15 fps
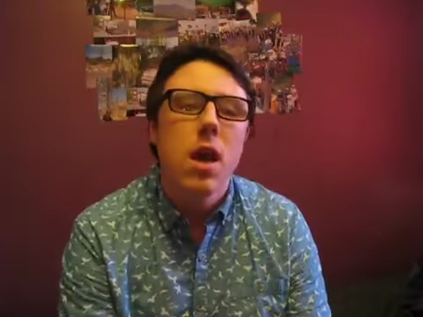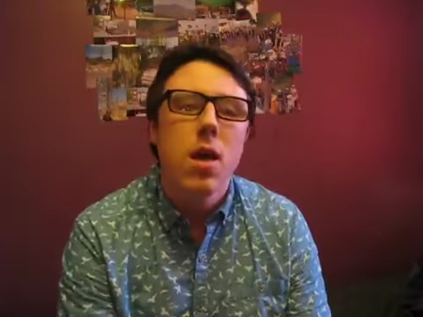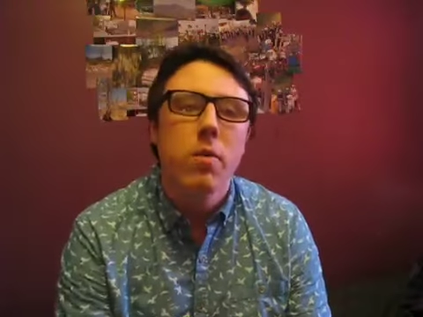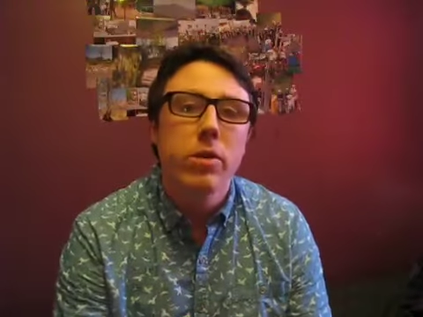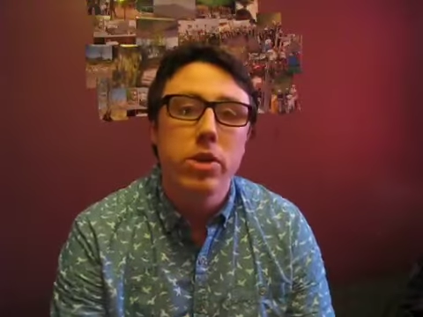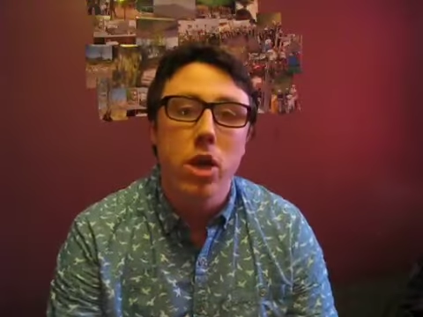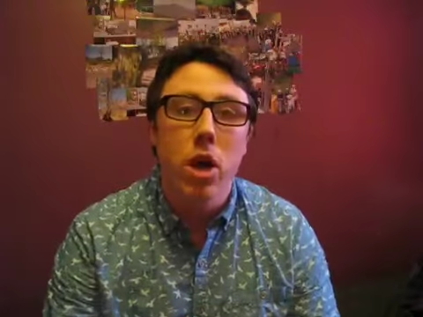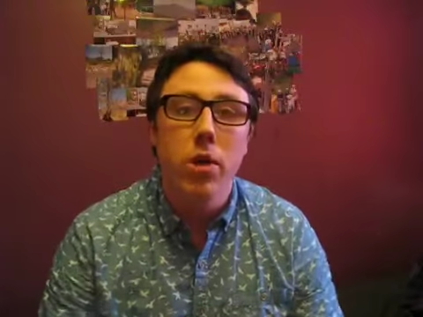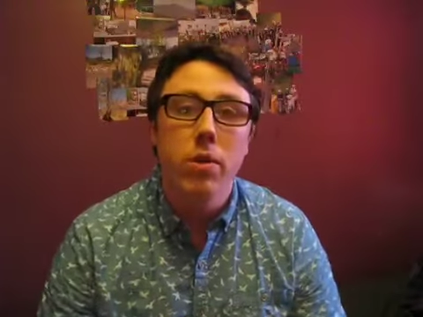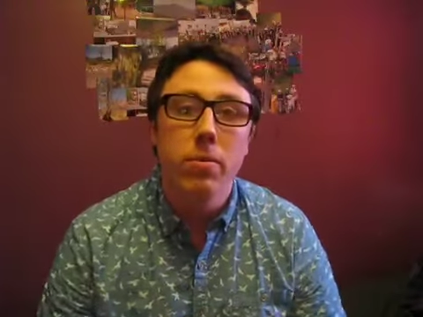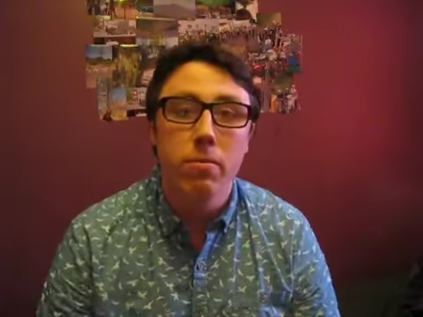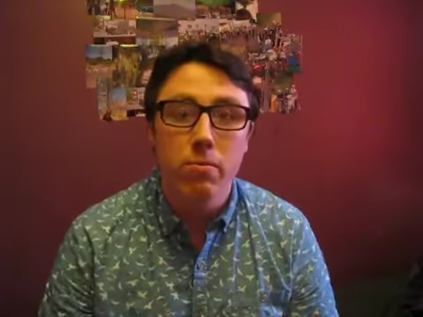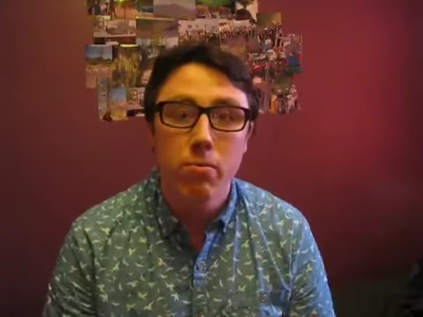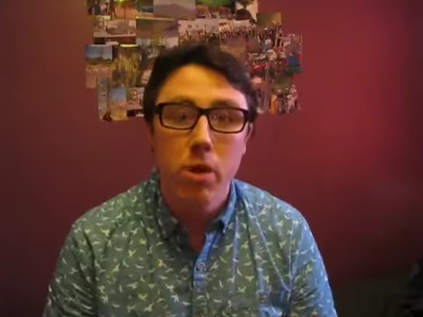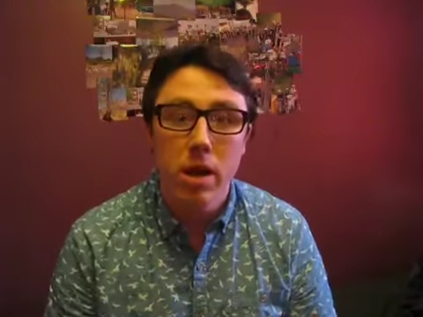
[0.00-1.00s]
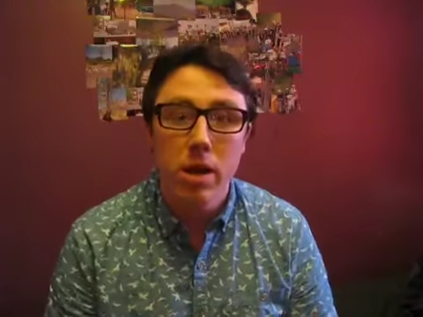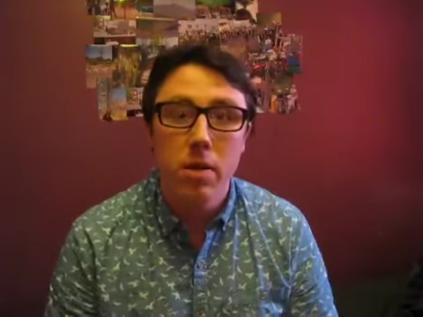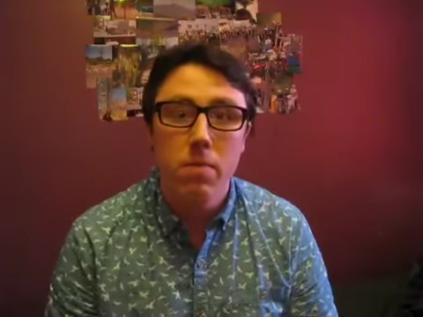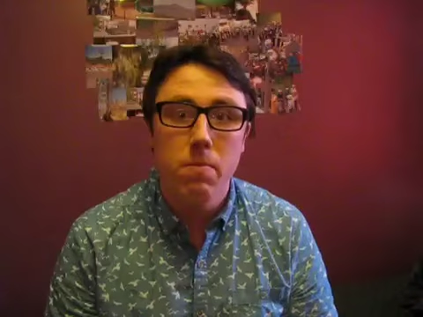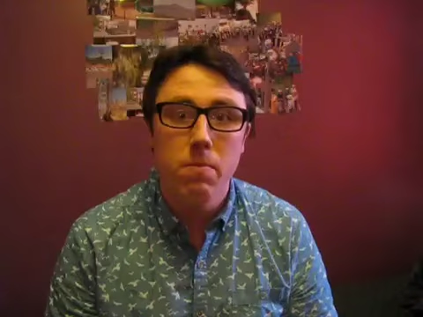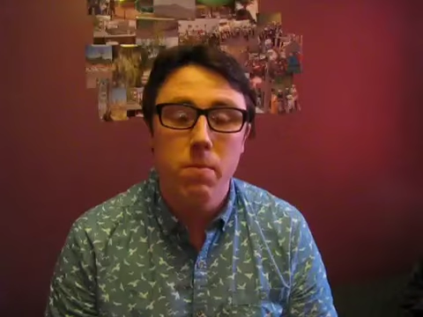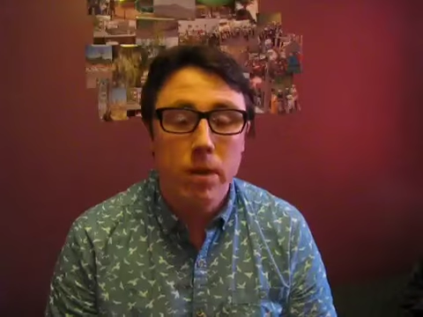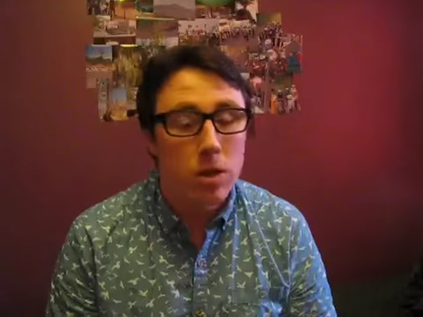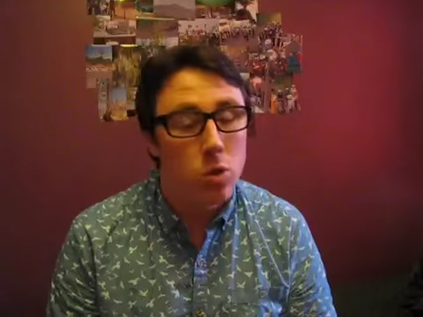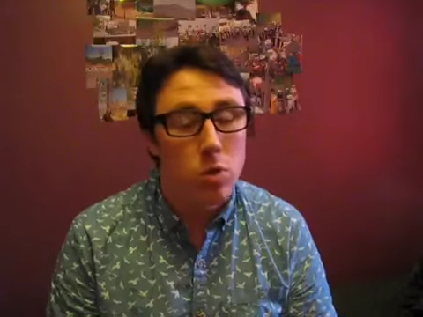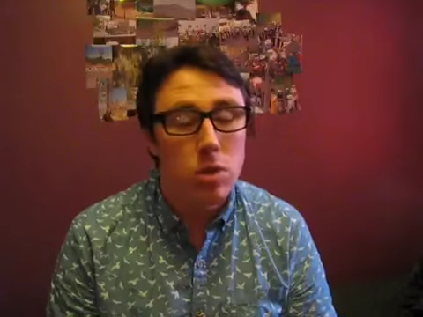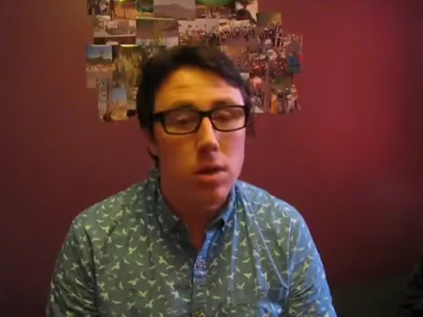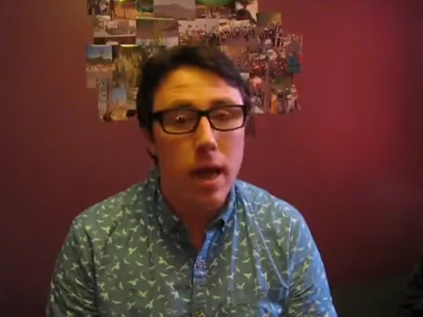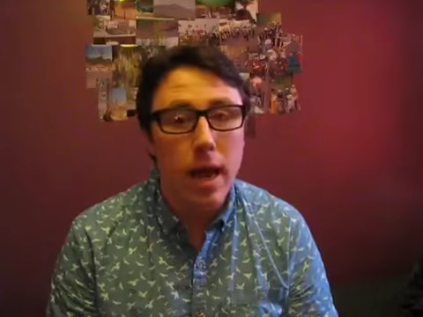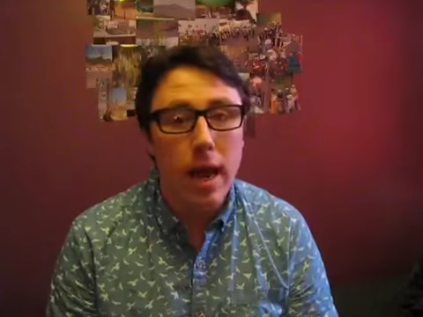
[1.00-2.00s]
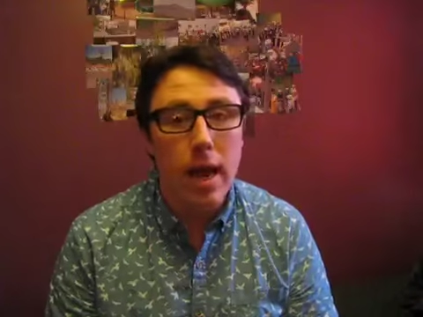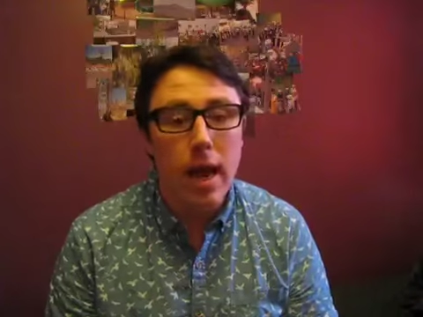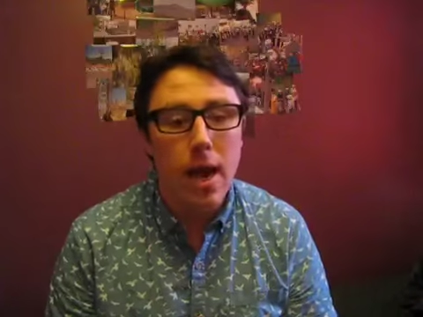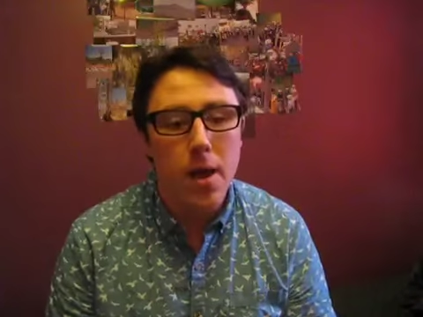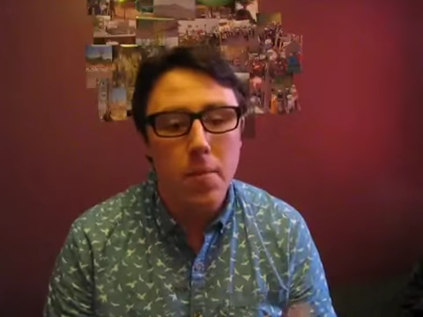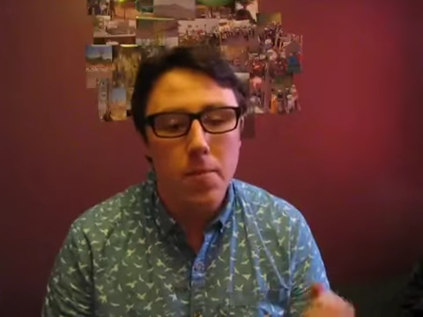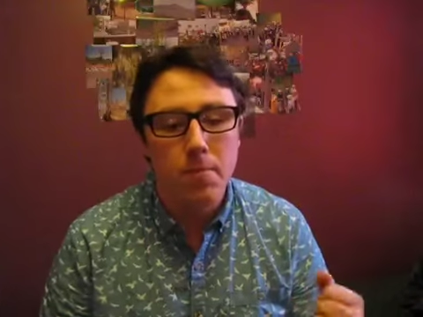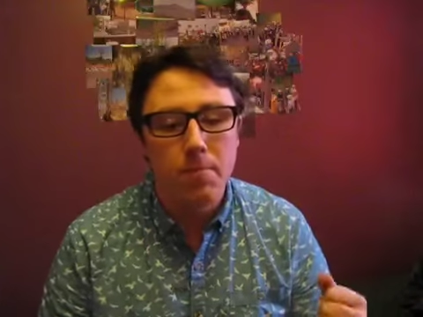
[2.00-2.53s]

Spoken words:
which I really enjoyed that.